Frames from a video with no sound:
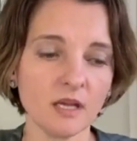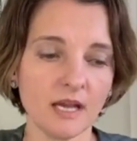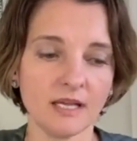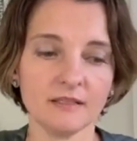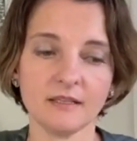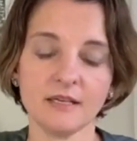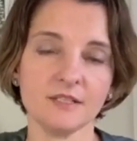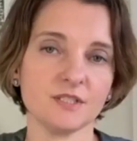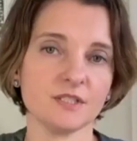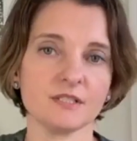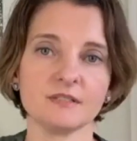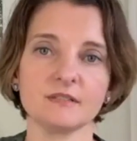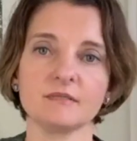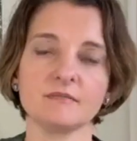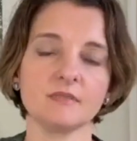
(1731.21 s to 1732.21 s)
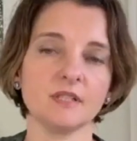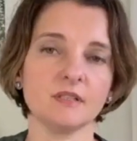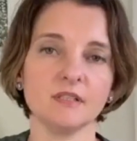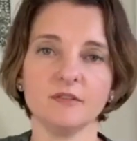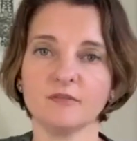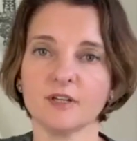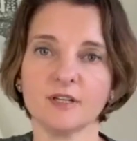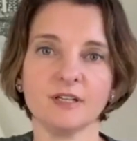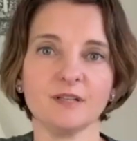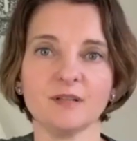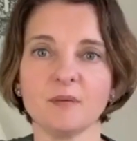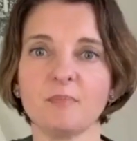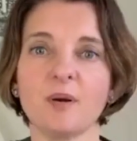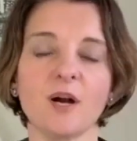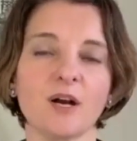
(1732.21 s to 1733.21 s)
and then just delivered in
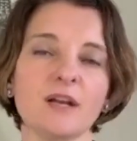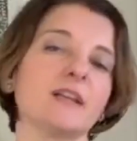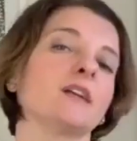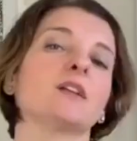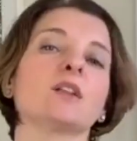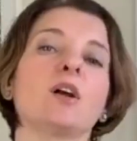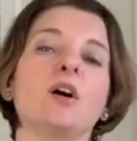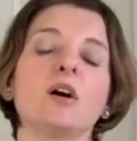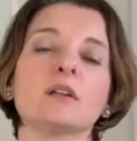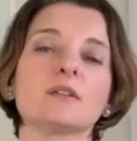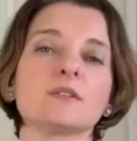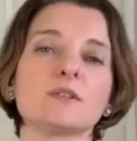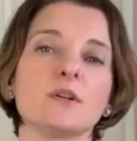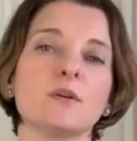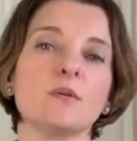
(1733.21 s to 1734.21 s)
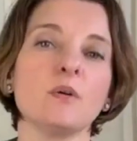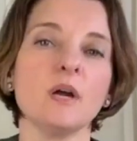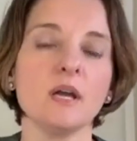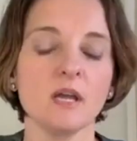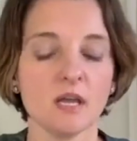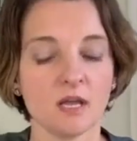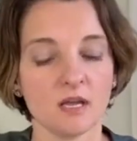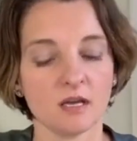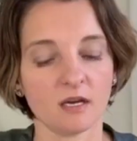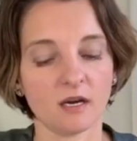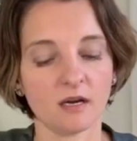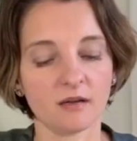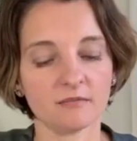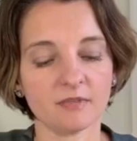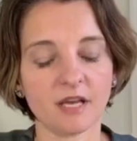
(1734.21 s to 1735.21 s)
the parking lot. So
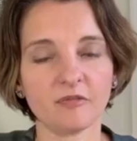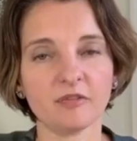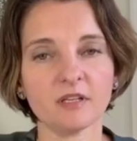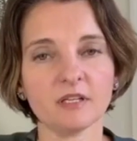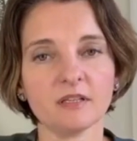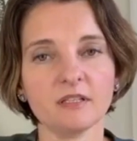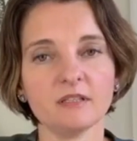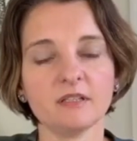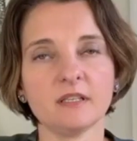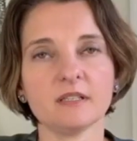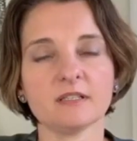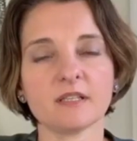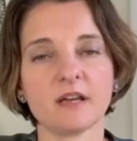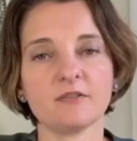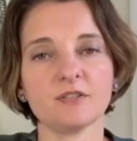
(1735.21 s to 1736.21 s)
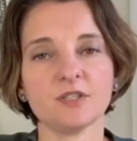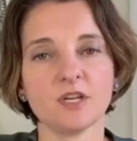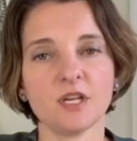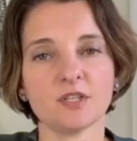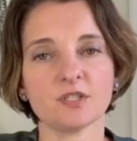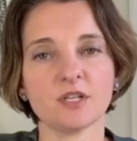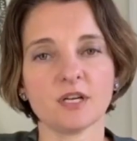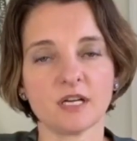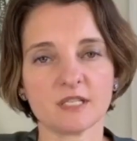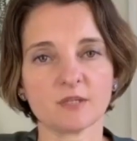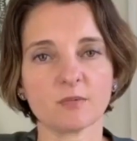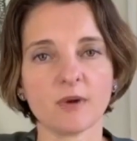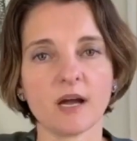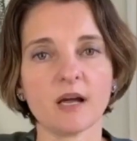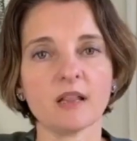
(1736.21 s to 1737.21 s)
definitely things have changed there as
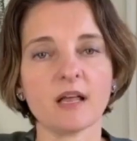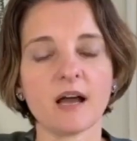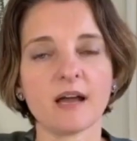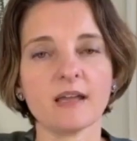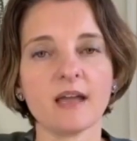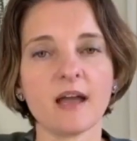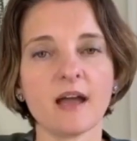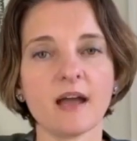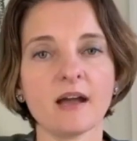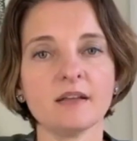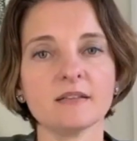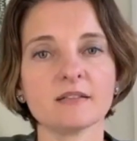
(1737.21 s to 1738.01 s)
well. I had